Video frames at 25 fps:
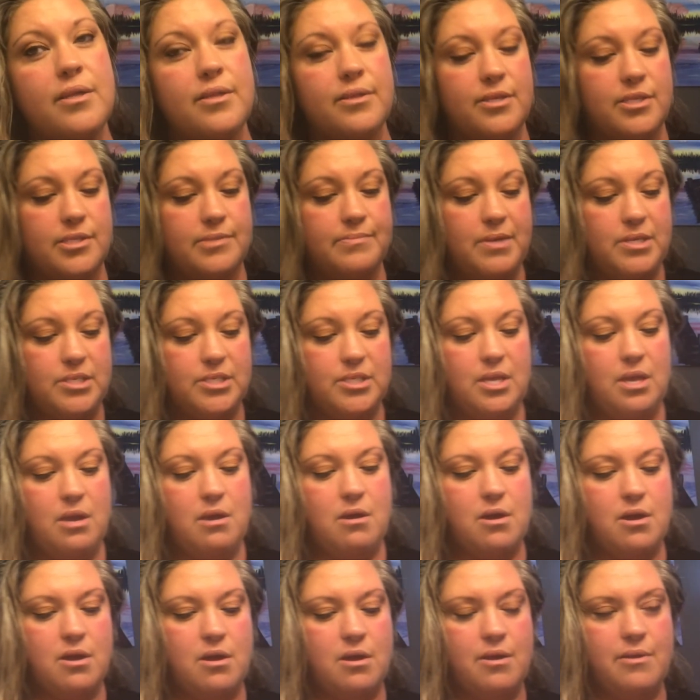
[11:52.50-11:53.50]
this
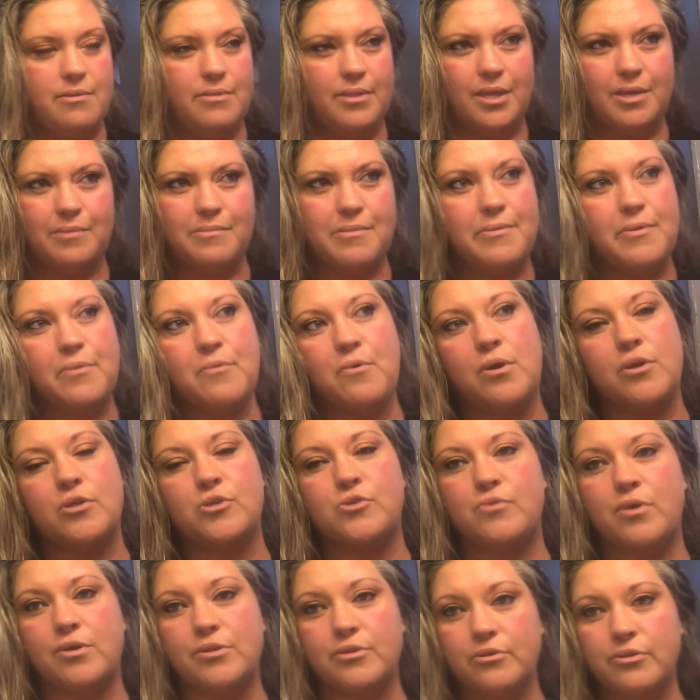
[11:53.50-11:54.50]
mascara, and like maybe 1 or
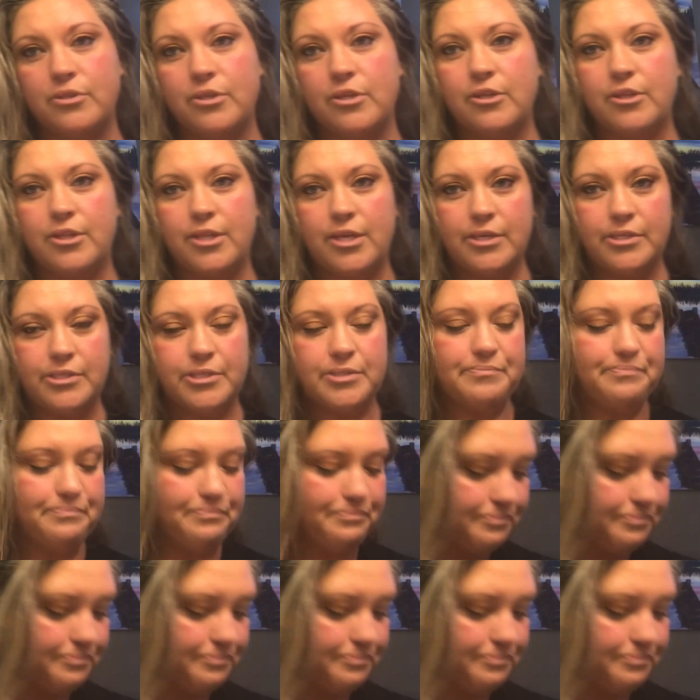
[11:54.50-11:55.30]
2 other little things.